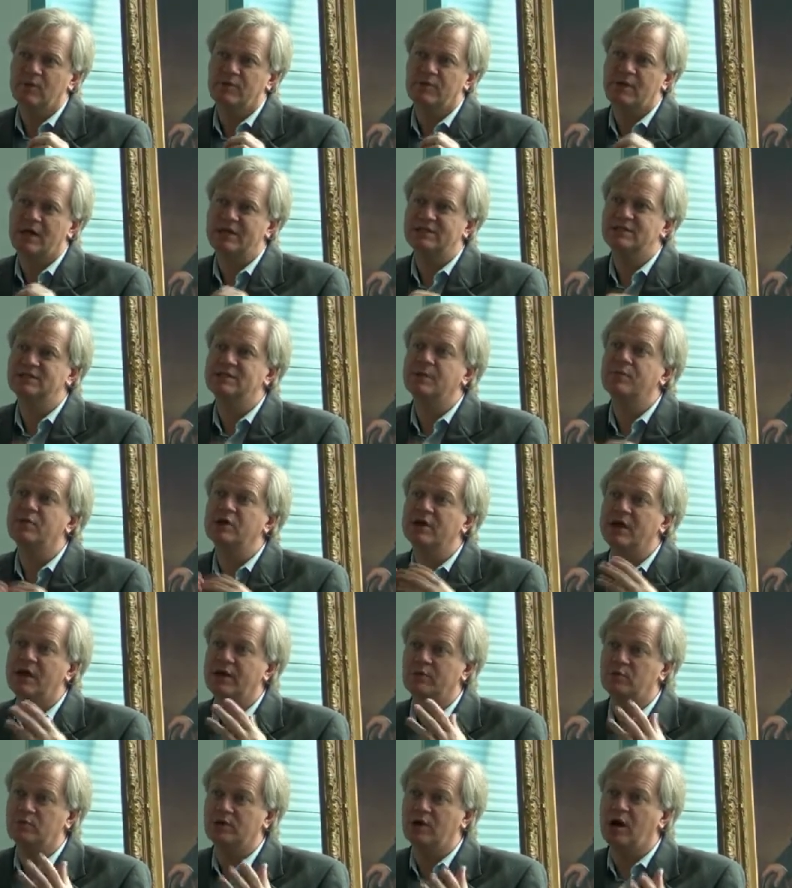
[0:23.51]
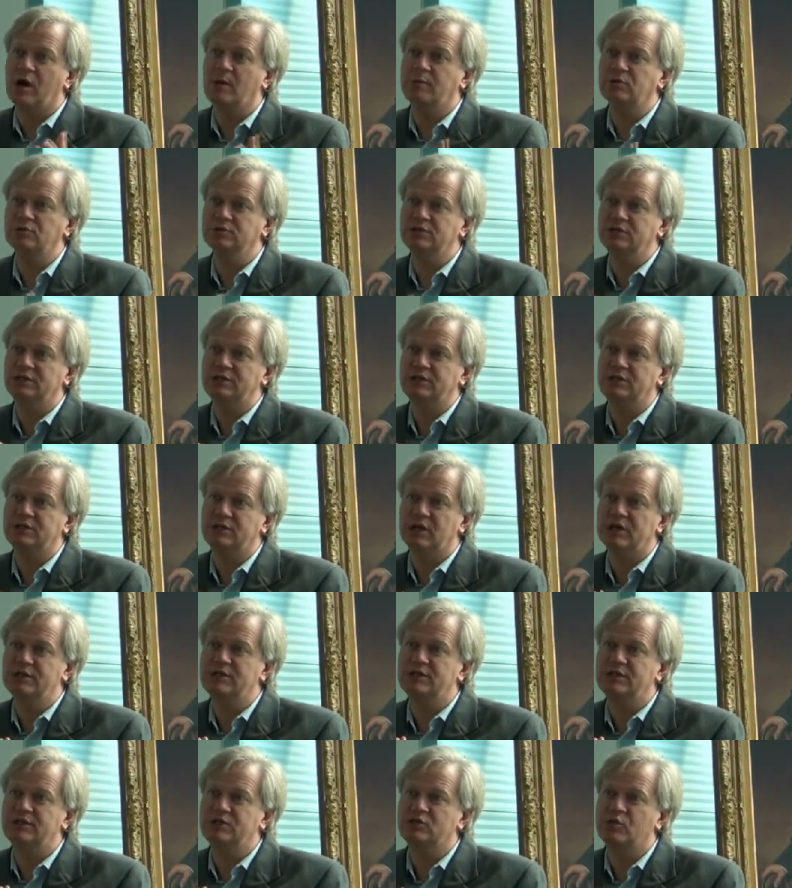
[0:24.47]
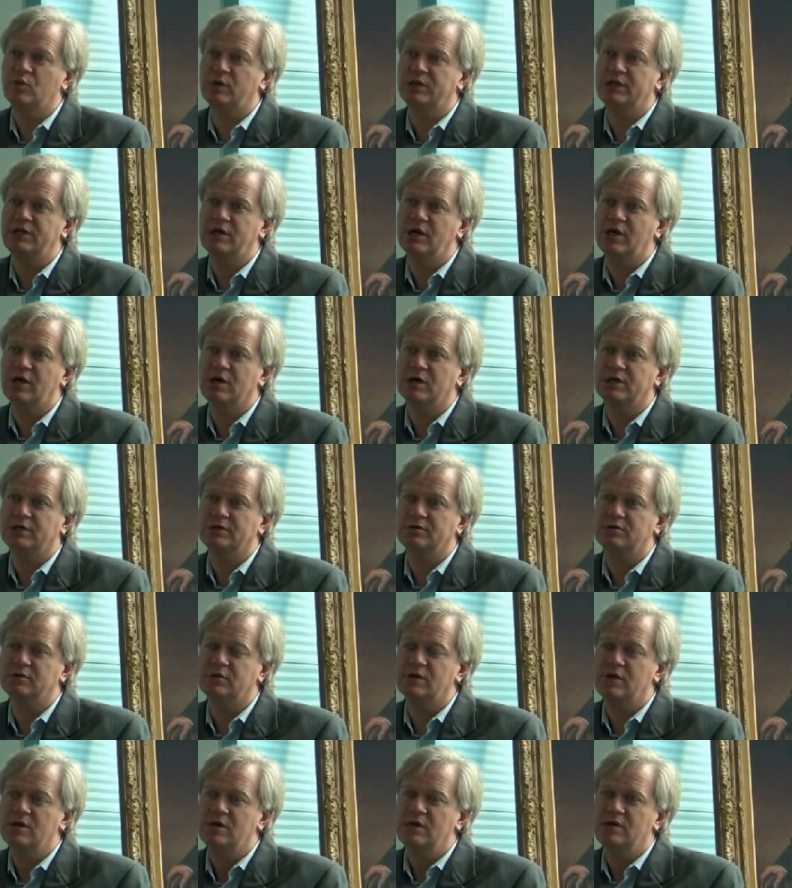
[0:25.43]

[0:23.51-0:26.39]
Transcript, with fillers: That's something Edwin Hubble did in 1929